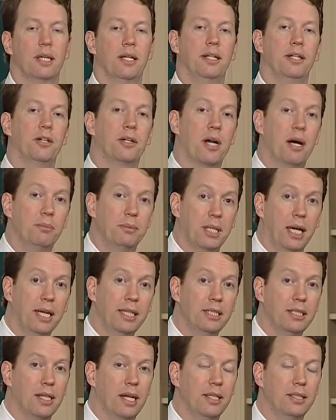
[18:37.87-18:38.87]
And here comes
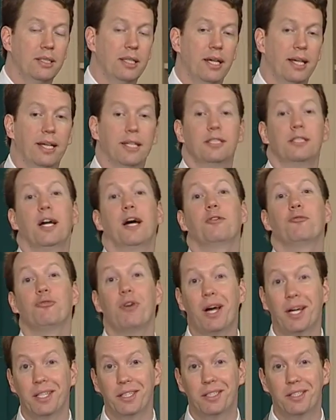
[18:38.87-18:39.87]
Einstein saying it's not
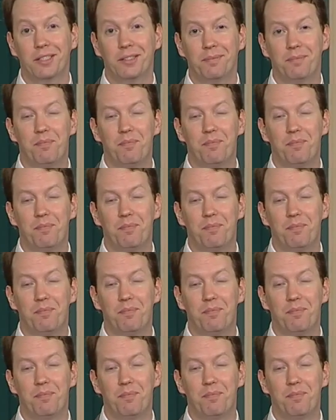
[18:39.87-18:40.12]
right.